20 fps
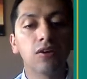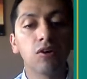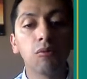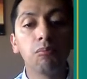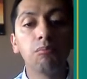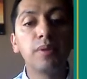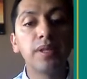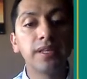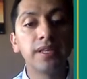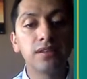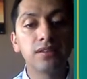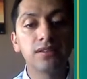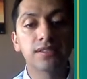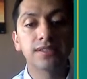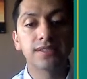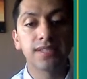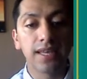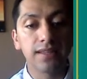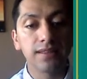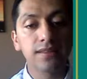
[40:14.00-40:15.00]
a complete
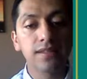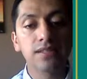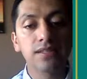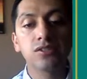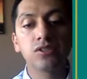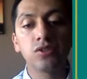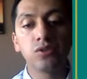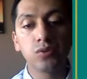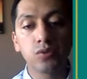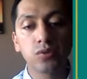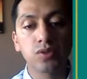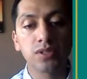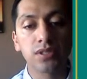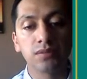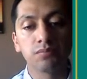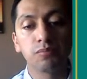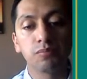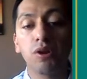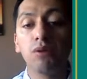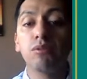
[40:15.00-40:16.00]
sentence
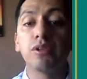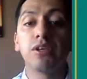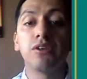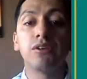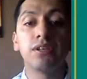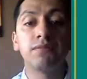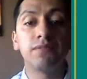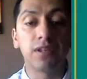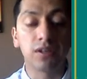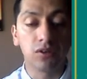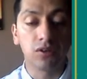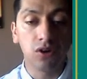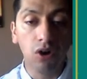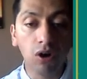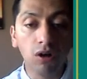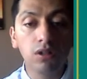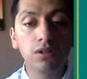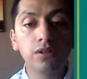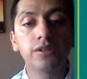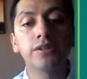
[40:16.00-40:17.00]
using probably even
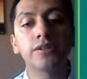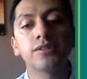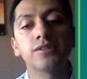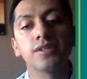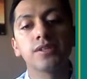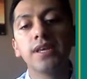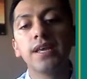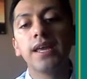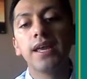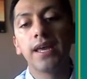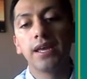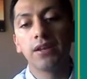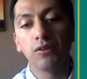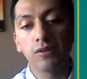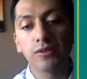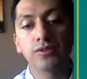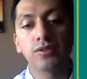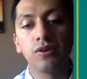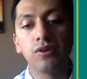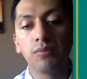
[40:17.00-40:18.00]
colors, and
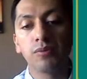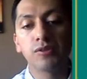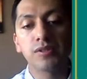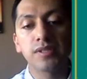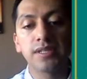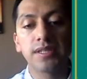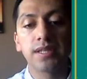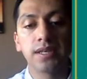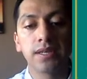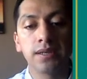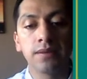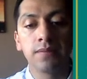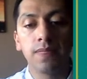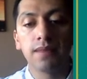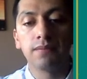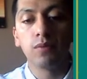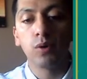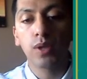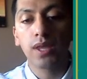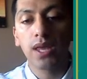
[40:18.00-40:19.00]
also obviously
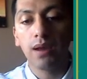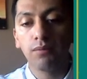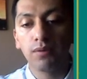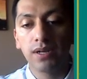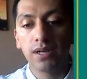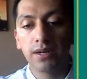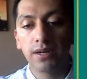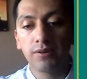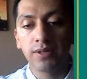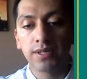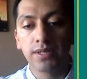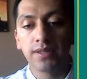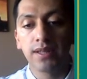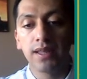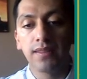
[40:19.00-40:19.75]
the vocabulary